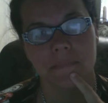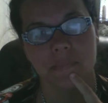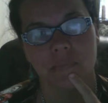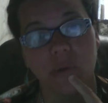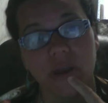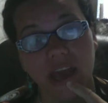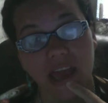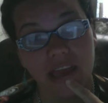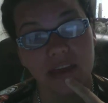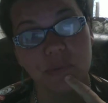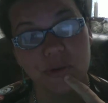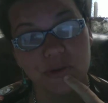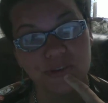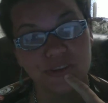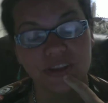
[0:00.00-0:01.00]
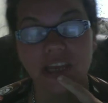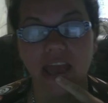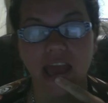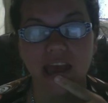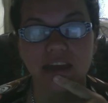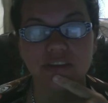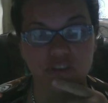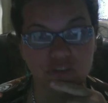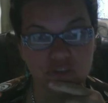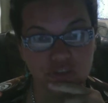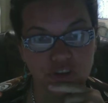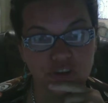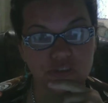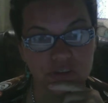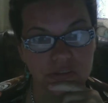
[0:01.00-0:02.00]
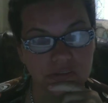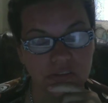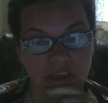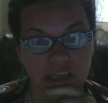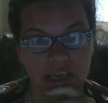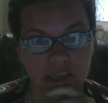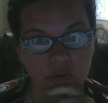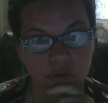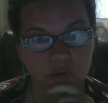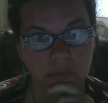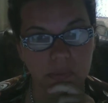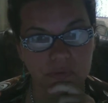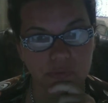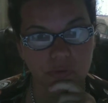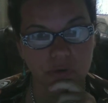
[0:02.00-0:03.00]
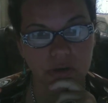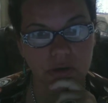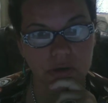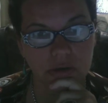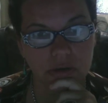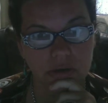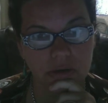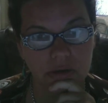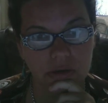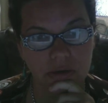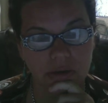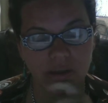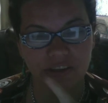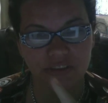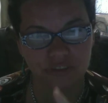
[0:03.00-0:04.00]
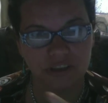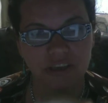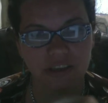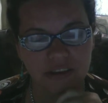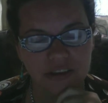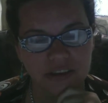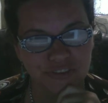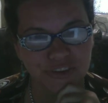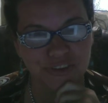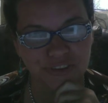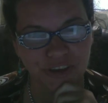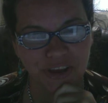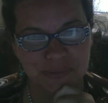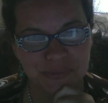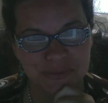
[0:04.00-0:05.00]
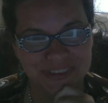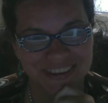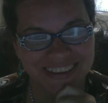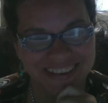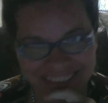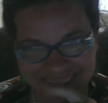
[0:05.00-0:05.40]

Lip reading: But I have personally actually chosen to get angry before. Actually, a few times.